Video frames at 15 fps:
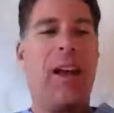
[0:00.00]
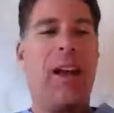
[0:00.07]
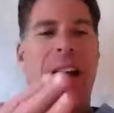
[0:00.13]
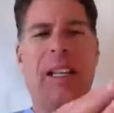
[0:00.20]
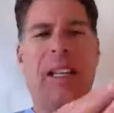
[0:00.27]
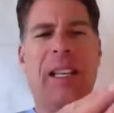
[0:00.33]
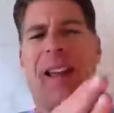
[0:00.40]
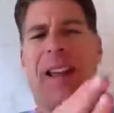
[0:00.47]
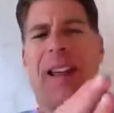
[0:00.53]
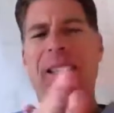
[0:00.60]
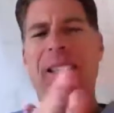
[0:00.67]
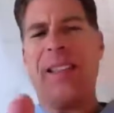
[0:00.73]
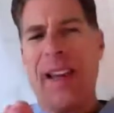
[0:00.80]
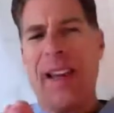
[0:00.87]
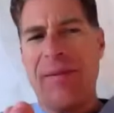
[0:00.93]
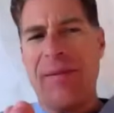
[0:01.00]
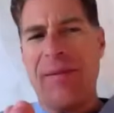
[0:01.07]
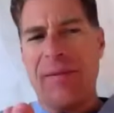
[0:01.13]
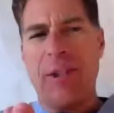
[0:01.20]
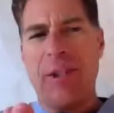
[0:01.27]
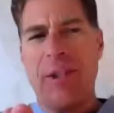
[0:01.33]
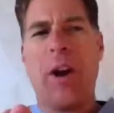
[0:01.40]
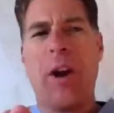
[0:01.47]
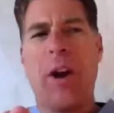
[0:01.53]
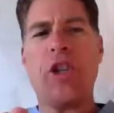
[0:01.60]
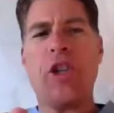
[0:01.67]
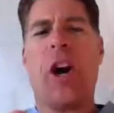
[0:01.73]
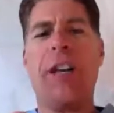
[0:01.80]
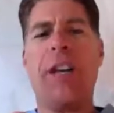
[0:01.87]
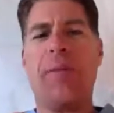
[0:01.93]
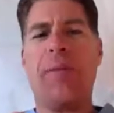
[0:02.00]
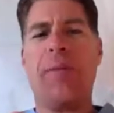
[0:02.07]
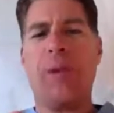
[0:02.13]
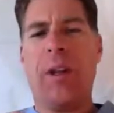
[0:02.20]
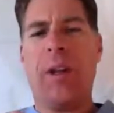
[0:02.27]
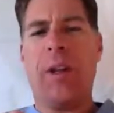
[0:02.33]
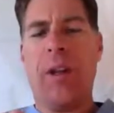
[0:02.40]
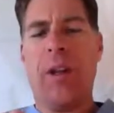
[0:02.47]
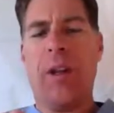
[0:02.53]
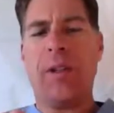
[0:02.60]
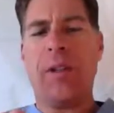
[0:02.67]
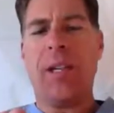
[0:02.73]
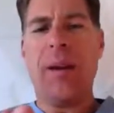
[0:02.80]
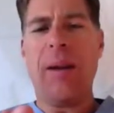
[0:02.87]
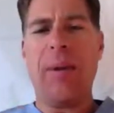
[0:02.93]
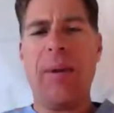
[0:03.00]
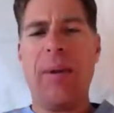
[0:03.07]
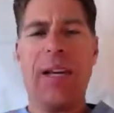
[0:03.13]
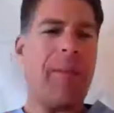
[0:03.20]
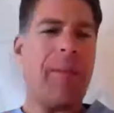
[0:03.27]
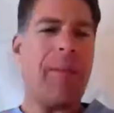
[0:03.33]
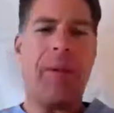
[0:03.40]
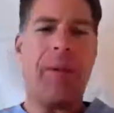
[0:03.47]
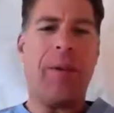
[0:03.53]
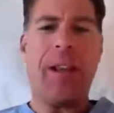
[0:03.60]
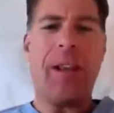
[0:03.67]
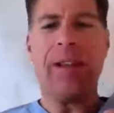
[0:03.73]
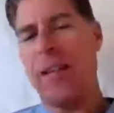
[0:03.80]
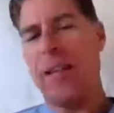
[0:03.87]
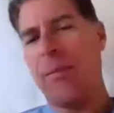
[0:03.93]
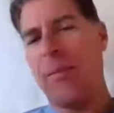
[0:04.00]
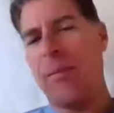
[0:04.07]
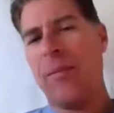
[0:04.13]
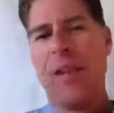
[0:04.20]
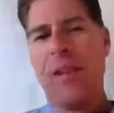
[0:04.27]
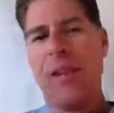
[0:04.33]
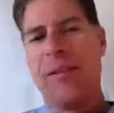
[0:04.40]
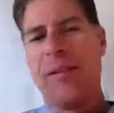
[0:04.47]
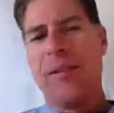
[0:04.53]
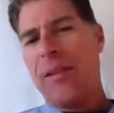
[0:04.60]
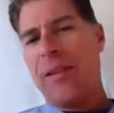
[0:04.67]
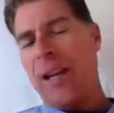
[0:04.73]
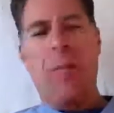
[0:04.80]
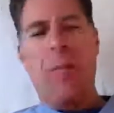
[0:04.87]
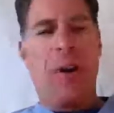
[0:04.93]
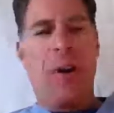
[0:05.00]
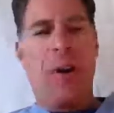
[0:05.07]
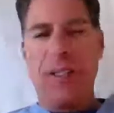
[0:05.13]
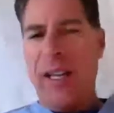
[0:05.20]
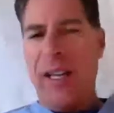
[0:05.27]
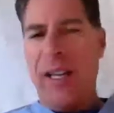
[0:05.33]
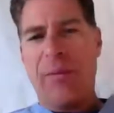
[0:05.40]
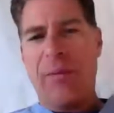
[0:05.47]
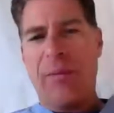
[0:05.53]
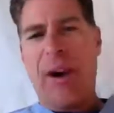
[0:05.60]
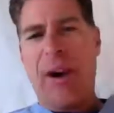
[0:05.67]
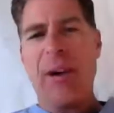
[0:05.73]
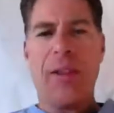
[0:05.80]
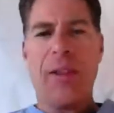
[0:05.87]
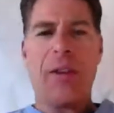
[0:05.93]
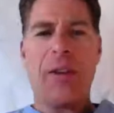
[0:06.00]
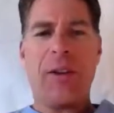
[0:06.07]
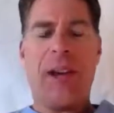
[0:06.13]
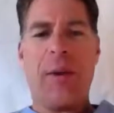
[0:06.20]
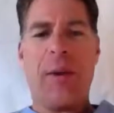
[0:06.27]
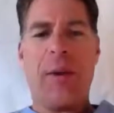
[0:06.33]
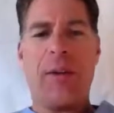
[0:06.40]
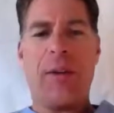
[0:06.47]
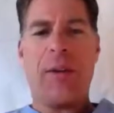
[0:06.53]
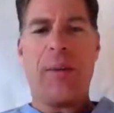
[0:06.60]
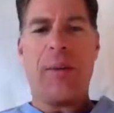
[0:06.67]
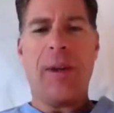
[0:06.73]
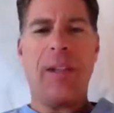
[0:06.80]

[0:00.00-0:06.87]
I don't want to leave that, that switch on, if you will, all the time because I might run into some scary person I need to fight with or get away from.